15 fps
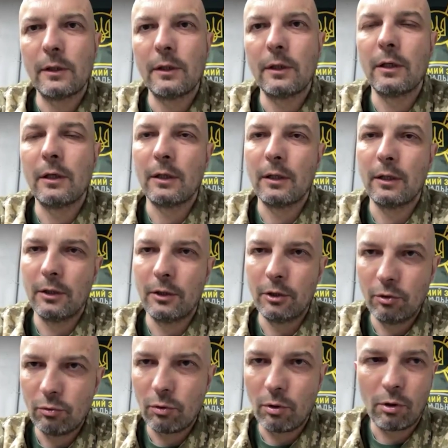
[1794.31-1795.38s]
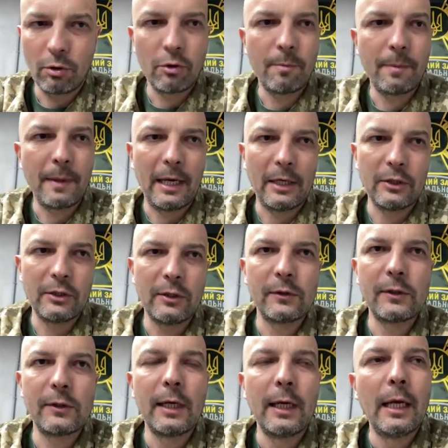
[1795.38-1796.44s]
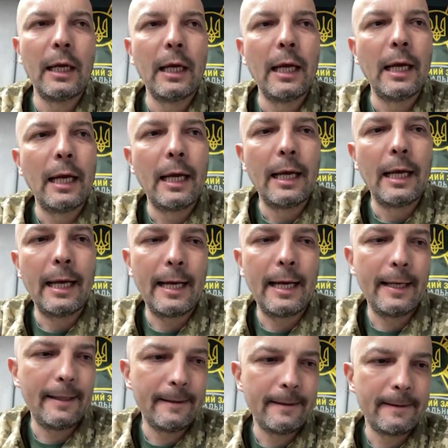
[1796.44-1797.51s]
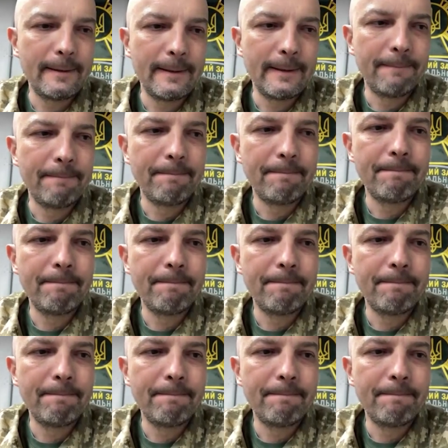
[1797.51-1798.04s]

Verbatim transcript: uh, new occupations. Mm-hmm. And uh,